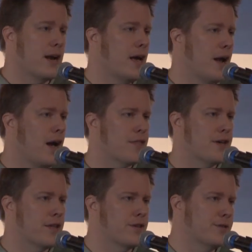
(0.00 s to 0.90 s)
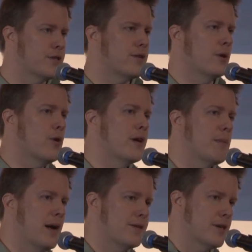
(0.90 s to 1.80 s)
And I think that just learning
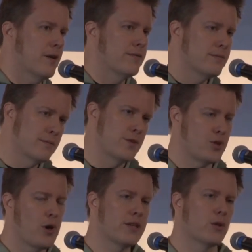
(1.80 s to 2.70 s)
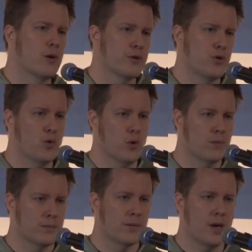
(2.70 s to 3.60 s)
by itself, starting to learn a tool,
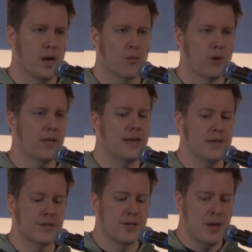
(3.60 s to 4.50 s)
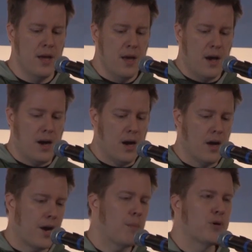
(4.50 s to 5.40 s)
really is
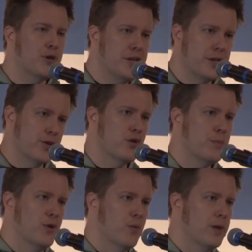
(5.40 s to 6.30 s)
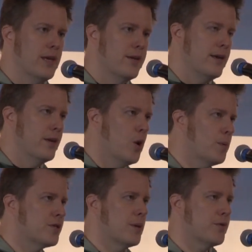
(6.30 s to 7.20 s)
an opportunity to contribute. Really, it
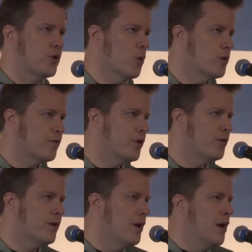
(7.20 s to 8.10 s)
opens up the doors for you.